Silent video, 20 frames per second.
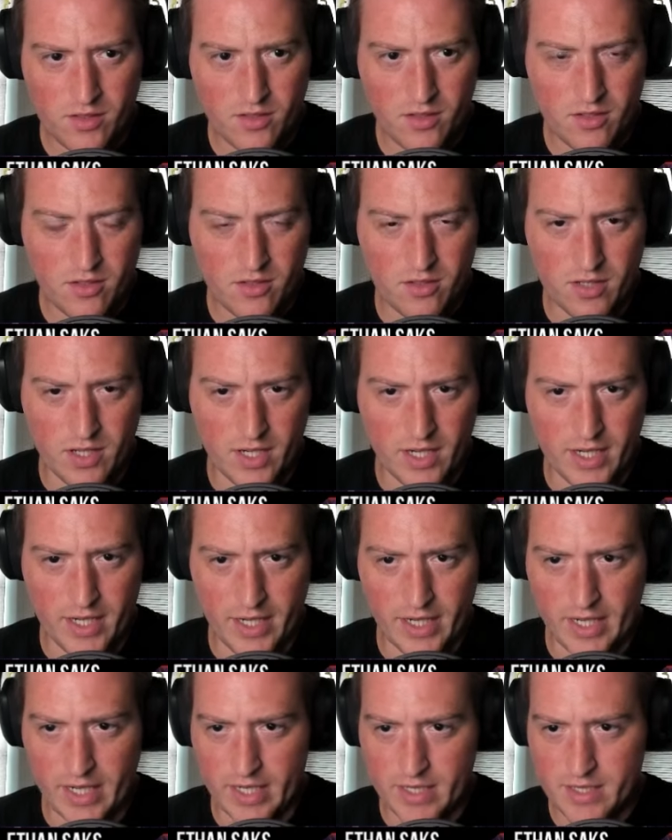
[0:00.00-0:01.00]
All
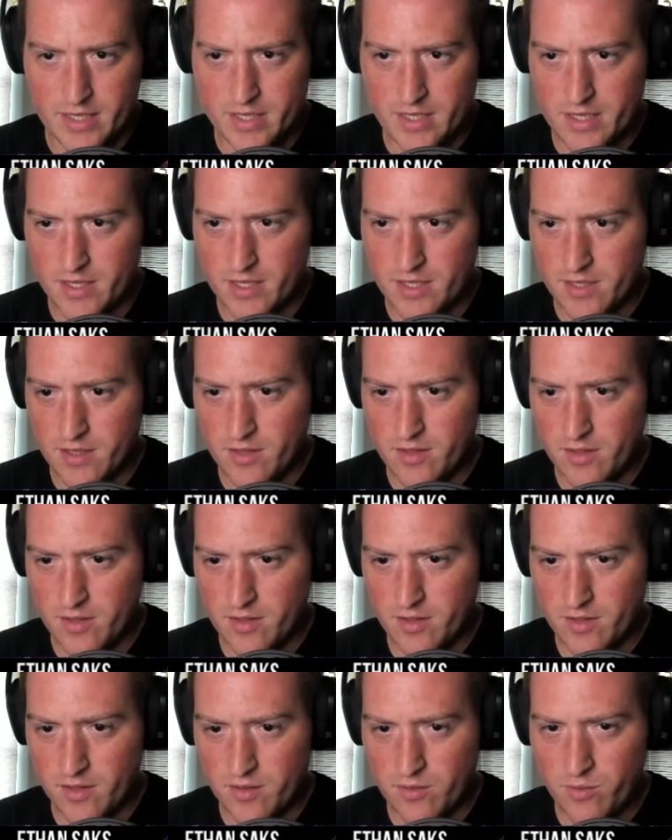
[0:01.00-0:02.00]
right.
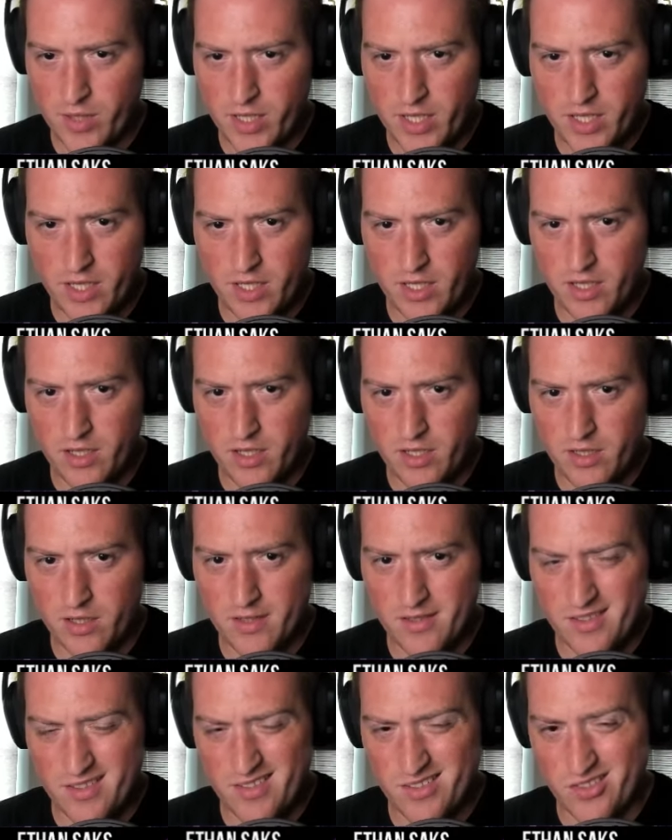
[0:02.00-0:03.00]
We, this
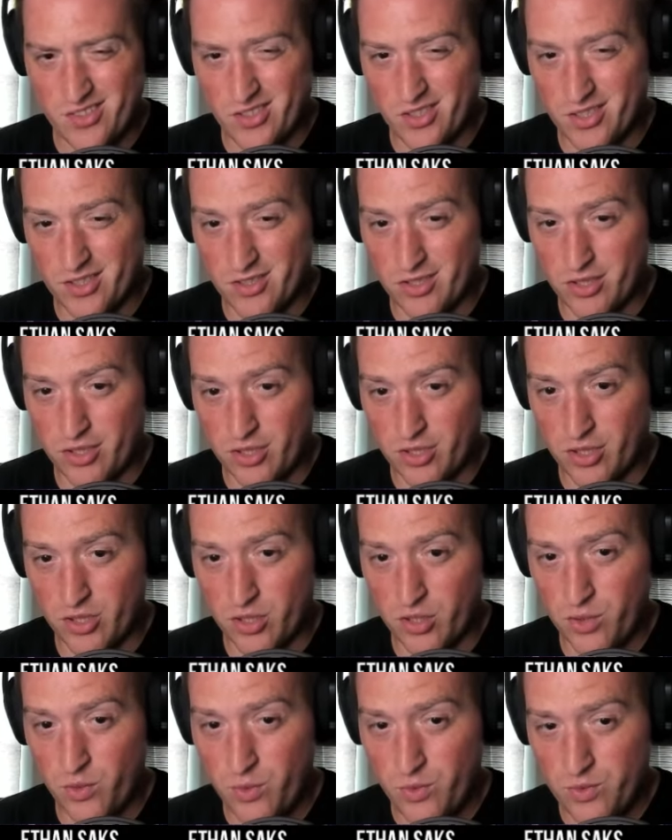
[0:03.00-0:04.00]
is
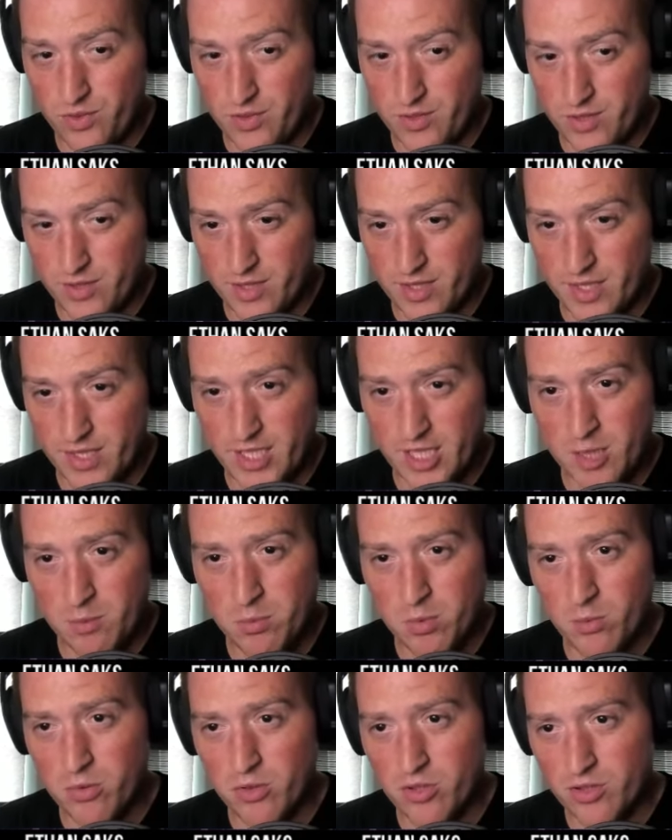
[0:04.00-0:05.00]
close to
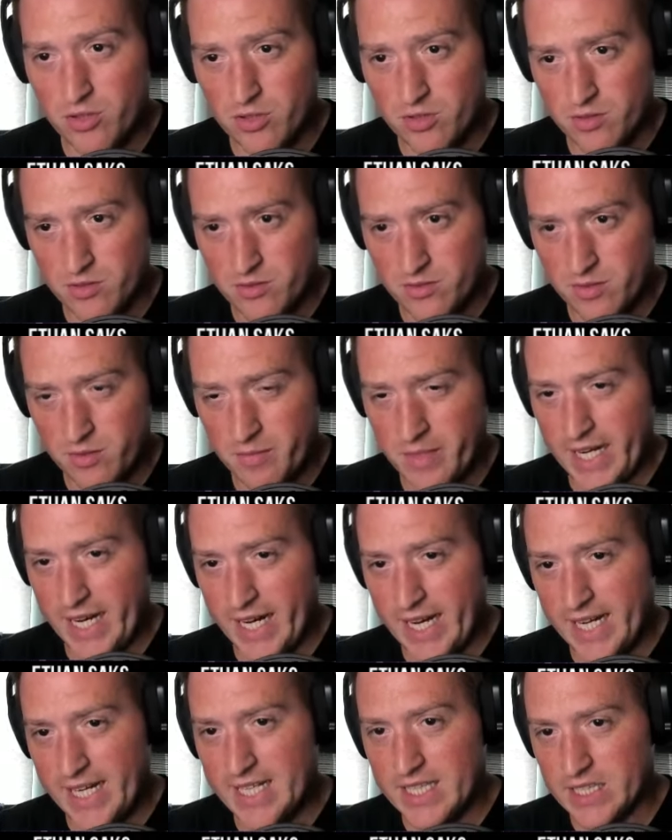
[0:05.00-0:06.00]
keepable. I mean,
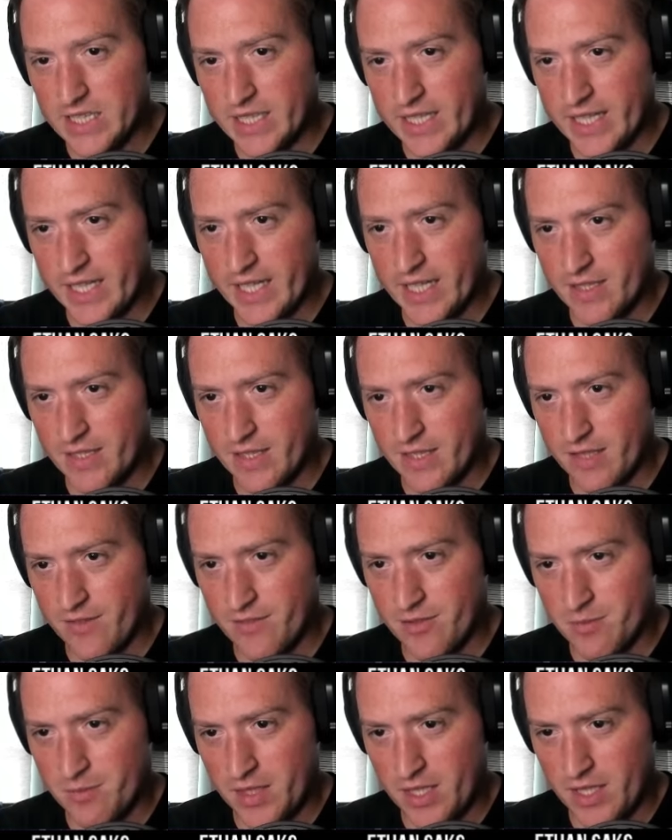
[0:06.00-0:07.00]
any land gives
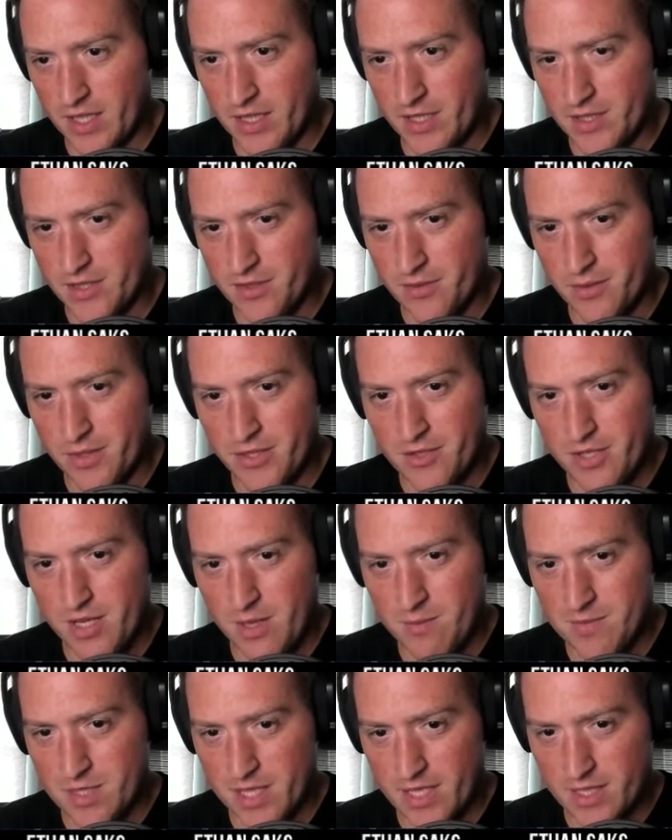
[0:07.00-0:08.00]
me these three
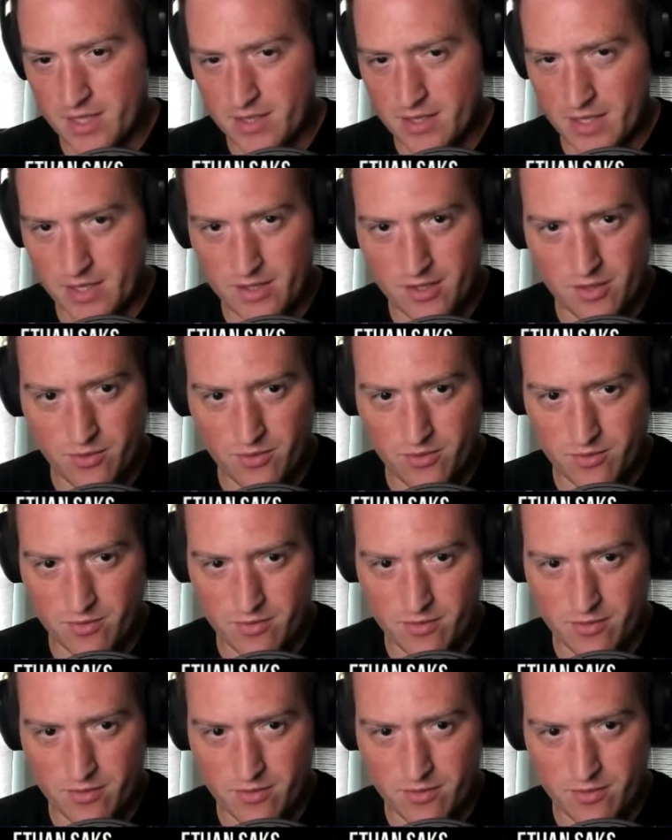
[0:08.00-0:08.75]
drops. I just, I don't.